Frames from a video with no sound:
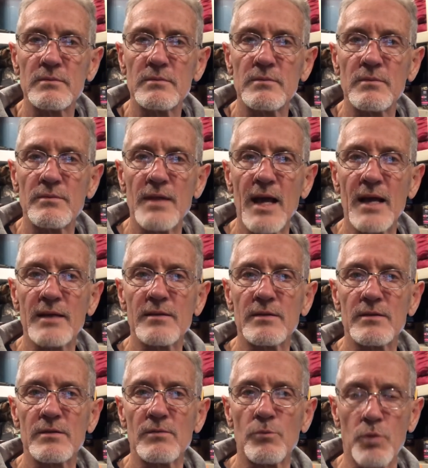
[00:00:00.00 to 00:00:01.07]
that
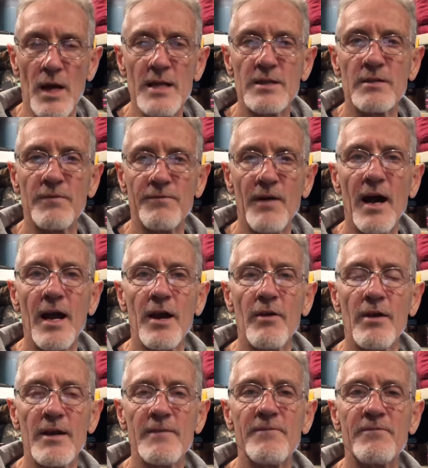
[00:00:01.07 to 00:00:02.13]
right to fire
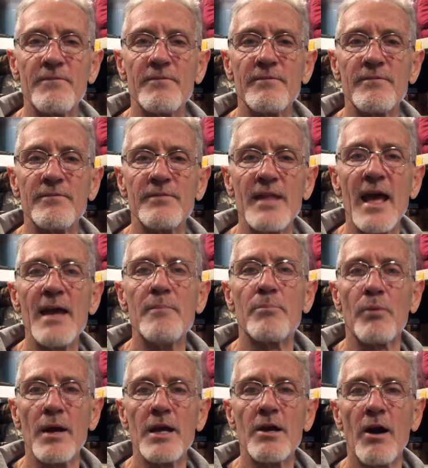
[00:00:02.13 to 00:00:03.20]
if they
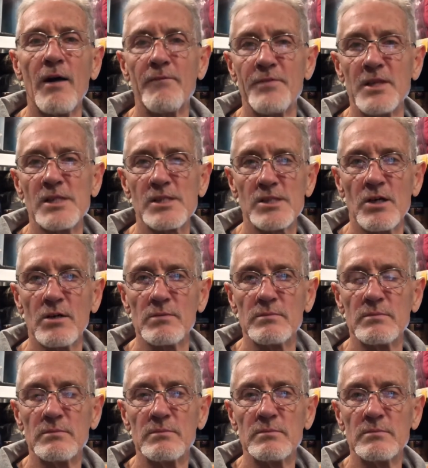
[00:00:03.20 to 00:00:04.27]
break off the assault.
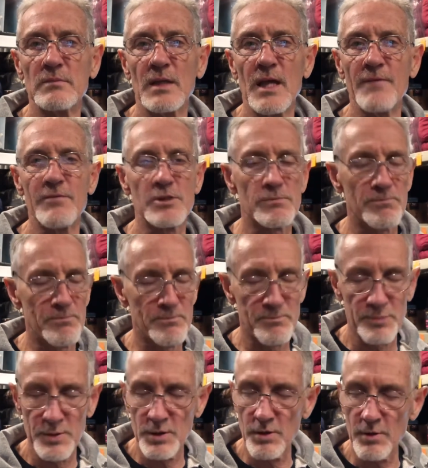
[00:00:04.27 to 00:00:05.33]
If it's
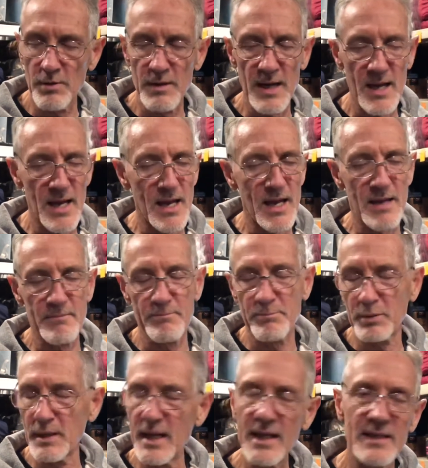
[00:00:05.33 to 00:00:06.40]
pure and
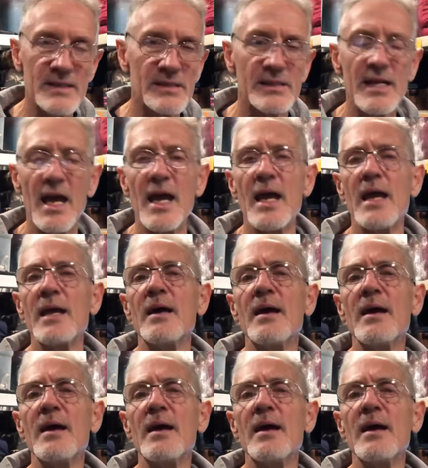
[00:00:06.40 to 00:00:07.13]
plain as day